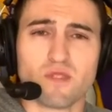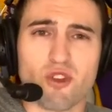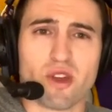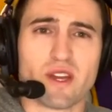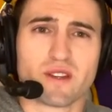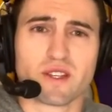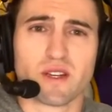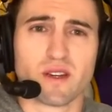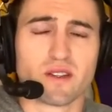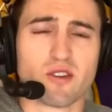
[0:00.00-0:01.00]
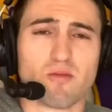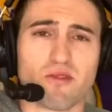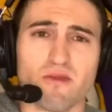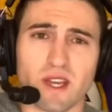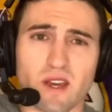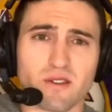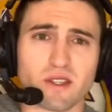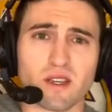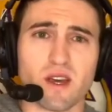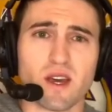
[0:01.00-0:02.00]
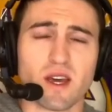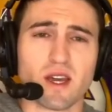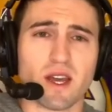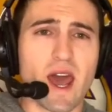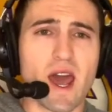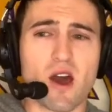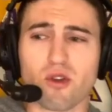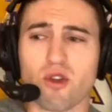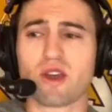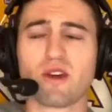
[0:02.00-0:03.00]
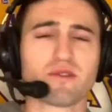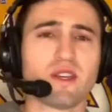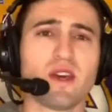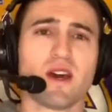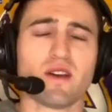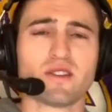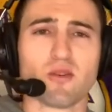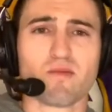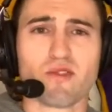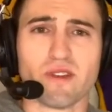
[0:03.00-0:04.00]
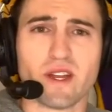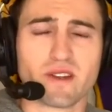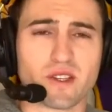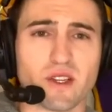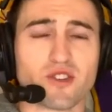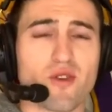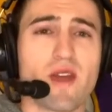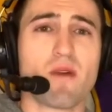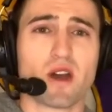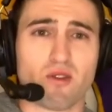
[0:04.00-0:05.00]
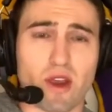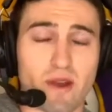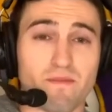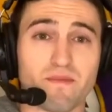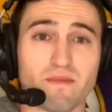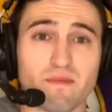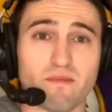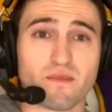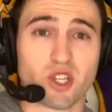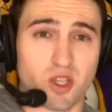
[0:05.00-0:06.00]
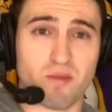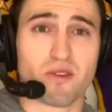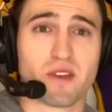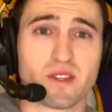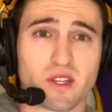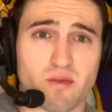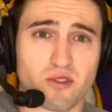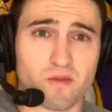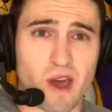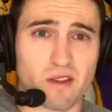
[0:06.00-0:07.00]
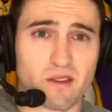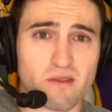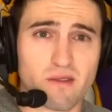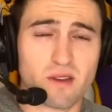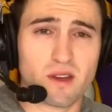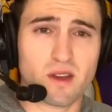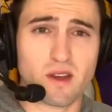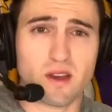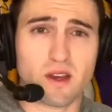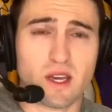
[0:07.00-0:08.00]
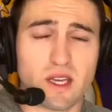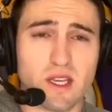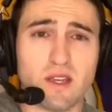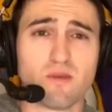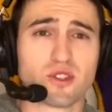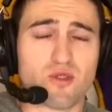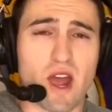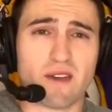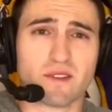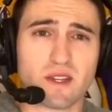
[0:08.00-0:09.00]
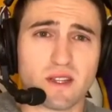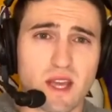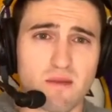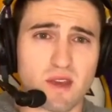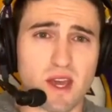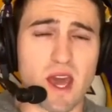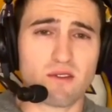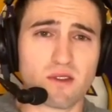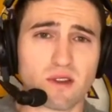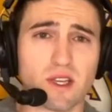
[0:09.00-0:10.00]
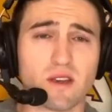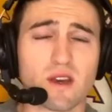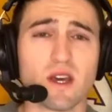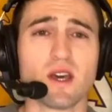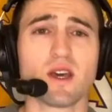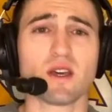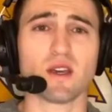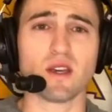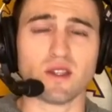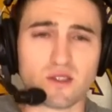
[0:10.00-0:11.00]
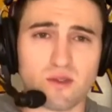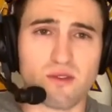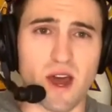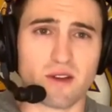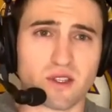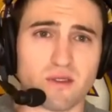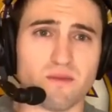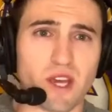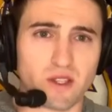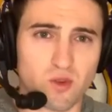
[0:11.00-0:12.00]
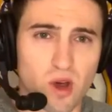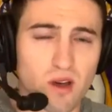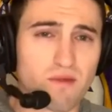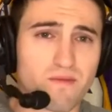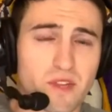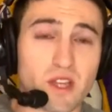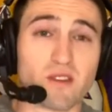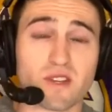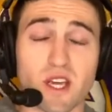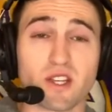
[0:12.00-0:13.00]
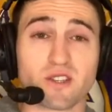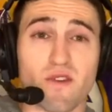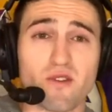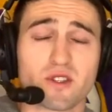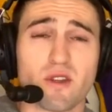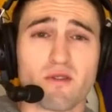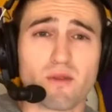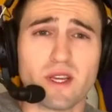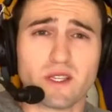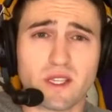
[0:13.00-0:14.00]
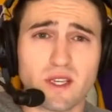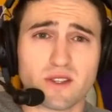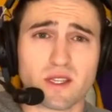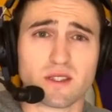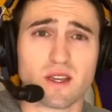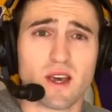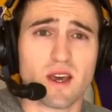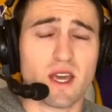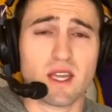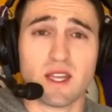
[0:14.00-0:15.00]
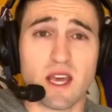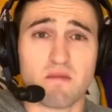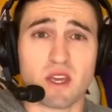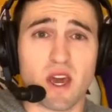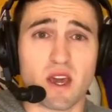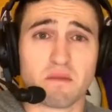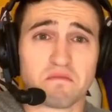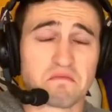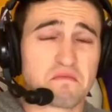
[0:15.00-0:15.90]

you're innocent until proven guilty. Now you're guilty until proven innocent. Draymond Green, just to put things into perspective, he was drafted in the NBA, entered the league in 2012. In his first three seasons in the NBA,